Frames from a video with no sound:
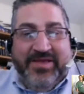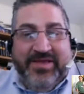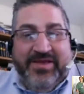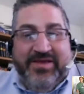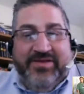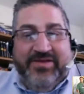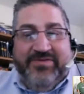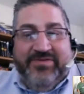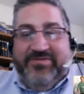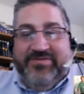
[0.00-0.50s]

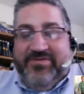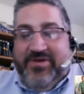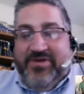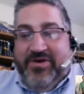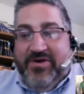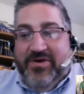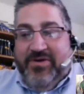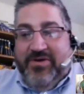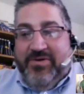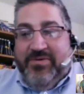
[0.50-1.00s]

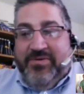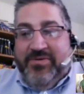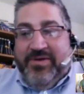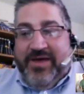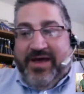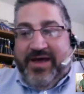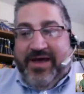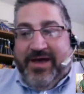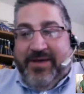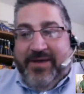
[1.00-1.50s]
So
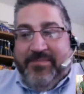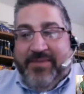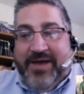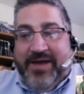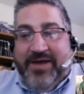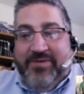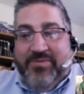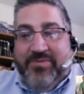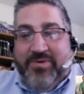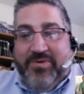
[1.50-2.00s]

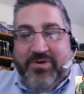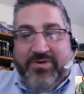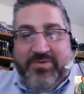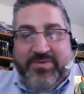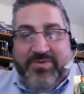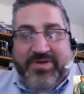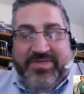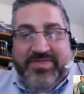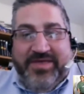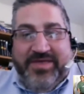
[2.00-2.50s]
I work
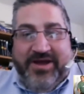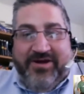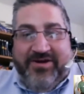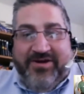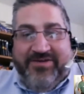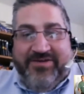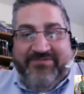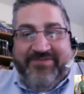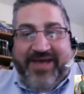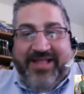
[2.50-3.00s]
with
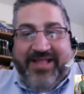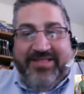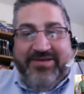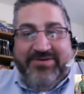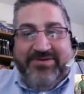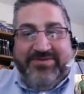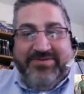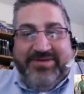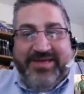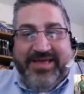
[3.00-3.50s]
Eric
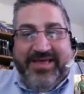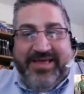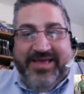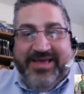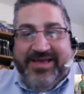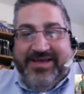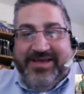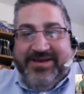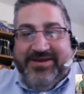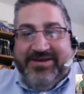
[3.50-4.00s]
Vallow
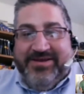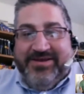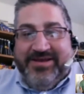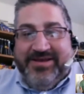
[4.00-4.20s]
and